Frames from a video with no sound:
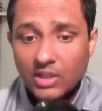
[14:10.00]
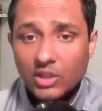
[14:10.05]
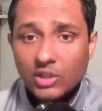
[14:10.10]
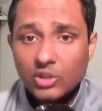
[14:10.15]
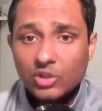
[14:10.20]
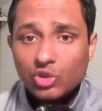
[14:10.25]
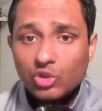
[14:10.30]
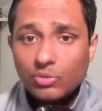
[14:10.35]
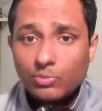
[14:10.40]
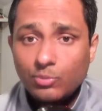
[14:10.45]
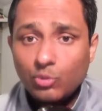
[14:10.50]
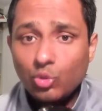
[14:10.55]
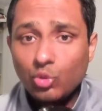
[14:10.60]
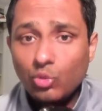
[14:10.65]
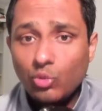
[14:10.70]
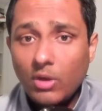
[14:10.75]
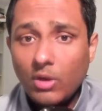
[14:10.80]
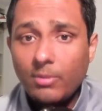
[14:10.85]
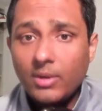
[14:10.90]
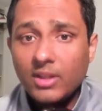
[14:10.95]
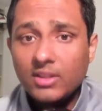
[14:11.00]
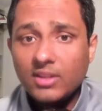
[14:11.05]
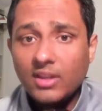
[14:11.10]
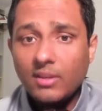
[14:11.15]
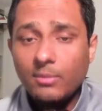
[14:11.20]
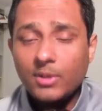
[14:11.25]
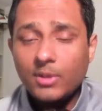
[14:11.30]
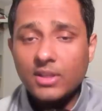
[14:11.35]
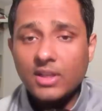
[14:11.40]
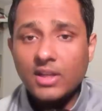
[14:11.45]
So Purva
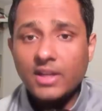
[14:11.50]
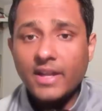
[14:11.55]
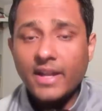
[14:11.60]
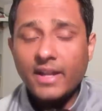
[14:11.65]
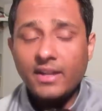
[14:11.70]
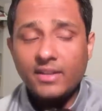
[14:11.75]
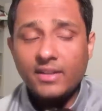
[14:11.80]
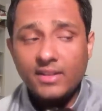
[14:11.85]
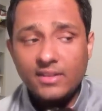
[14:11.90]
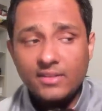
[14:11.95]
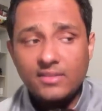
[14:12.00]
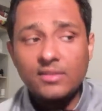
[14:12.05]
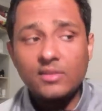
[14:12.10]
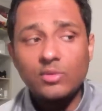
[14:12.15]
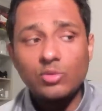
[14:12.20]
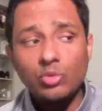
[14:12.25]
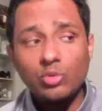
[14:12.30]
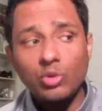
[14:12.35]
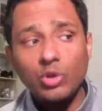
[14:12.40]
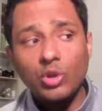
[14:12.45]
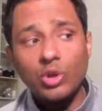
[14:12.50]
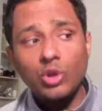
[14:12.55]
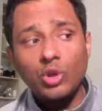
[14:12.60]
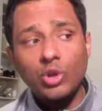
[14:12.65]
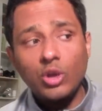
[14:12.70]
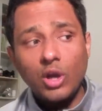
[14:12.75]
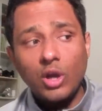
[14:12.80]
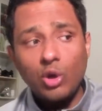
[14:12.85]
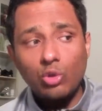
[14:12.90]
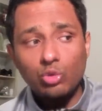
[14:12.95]
Bhadrapada can teach you
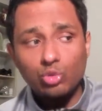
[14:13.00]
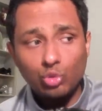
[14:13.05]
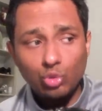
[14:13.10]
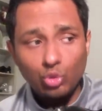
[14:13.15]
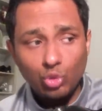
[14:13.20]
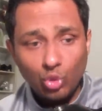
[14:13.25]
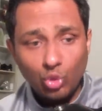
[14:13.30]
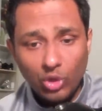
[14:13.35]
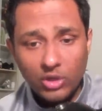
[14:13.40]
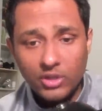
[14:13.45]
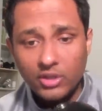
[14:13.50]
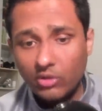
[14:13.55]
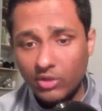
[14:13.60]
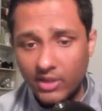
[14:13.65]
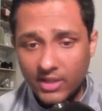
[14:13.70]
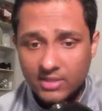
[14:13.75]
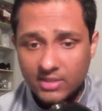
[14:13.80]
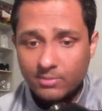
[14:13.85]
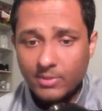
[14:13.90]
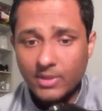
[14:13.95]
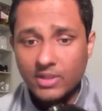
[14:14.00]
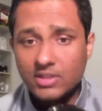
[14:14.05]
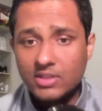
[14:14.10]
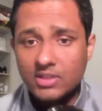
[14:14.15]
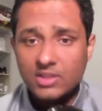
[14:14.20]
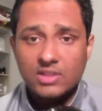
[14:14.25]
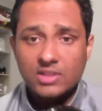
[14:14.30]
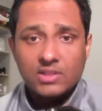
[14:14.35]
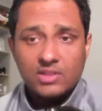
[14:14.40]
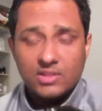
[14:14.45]
how to lower your
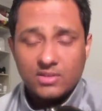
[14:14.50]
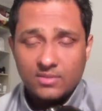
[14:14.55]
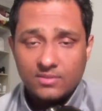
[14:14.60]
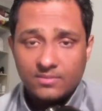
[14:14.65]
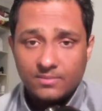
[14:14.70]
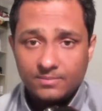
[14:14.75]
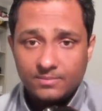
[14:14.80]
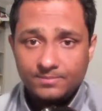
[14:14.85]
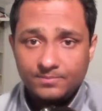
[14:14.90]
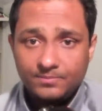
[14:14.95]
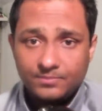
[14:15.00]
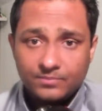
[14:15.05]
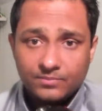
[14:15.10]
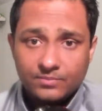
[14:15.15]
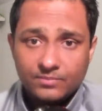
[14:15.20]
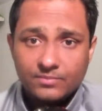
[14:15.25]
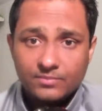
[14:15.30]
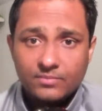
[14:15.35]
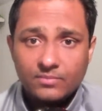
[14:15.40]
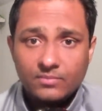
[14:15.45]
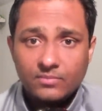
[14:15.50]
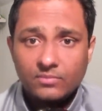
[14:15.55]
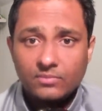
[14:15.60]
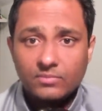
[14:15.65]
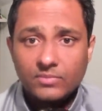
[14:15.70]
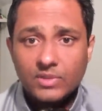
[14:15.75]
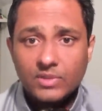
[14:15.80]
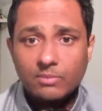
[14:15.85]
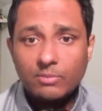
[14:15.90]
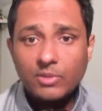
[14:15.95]
expectations
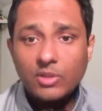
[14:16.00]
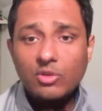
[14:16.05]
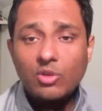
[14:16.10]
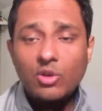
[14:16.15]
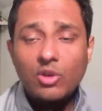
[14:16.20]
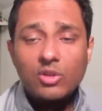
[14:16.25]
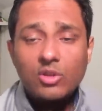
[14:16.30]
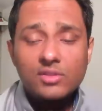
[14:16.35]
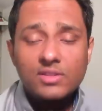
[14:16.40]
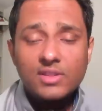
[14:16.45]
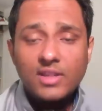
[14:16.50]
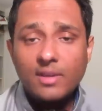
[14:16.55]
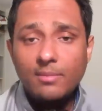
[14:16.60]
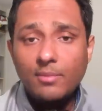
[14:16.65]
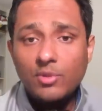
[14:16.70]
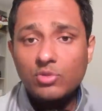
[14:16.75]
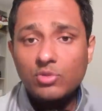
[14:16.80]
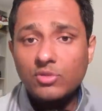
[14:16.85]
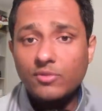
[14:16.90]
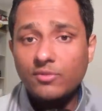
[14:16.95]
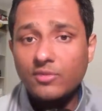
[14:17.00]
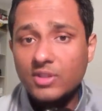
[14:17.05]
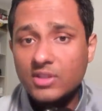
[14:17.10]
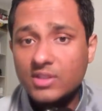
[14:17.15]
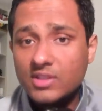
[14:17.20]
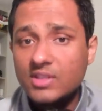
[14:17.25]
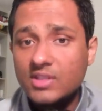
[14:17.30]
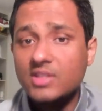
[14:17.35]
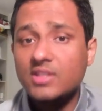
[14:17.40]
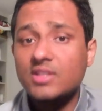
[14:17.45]
because the amount of
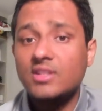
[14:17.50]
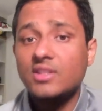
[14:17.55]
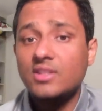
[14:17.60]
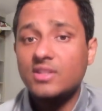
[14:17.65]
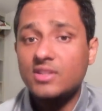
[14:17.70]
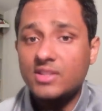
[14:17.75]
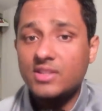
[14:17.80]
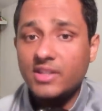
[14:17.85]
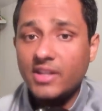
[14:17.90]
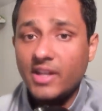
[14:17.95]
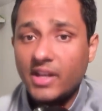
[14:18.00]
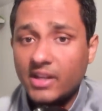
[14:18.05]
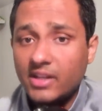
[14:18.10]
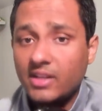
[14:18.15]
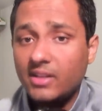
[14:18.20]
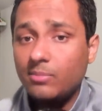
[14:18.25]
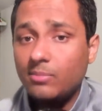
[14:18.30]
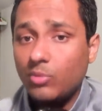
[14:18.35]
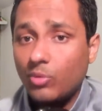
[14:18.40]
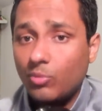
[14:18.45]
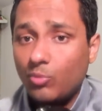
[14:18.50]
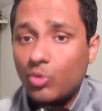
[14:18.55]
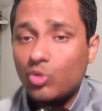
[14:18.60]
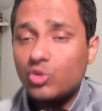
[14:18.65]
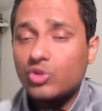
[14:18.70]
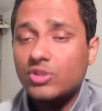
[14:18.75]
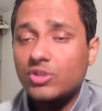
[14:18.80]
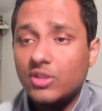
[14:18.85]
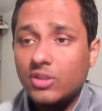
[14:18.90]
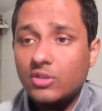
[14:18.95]
frustration is directly
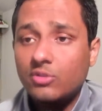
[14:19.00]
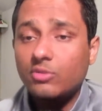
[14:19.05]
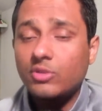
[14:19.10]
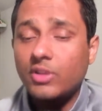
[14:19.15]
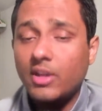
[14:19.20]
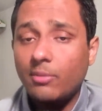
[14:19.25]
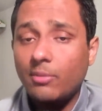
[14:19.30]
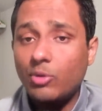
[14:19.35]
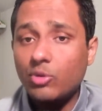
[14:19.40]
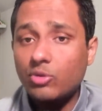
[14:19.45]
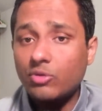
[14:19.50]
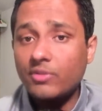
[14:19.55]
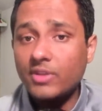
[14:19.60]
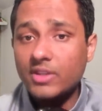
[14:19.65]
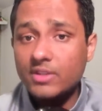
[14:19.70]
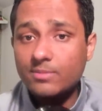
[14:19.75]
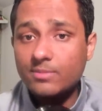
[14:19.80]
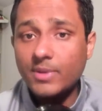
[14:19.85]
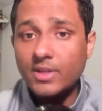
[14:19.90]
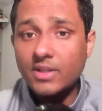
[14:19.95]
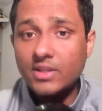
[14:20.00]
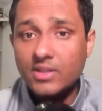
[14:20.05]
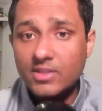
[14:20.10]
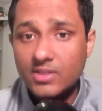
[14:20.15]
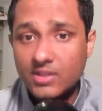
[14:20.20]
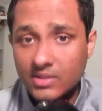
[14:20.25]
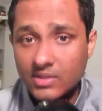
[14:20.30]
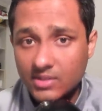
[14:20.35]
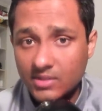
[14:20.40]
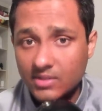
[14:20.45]
proportional to the amount of
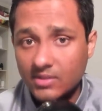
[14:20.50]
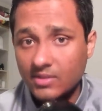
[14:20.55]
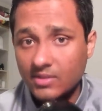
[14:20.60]
expectations